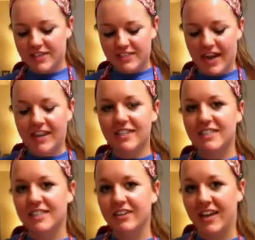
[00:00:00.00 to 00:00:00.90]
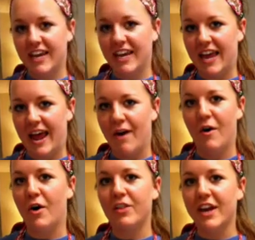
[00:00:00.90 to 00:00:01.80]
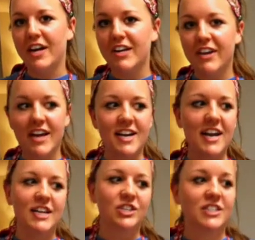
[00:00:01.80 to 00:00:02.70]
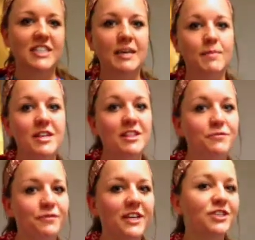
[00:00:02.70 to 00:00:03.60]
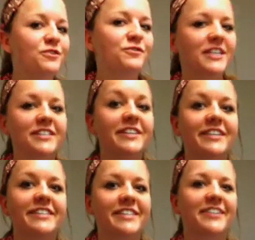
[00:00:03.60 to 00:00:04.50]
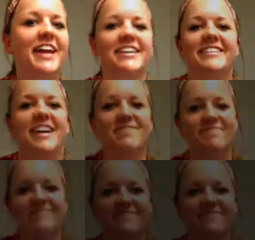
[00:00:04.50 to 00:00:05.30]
tightly seal it, and get out all the air you can, and just keep it in the fridge or freezer until next time.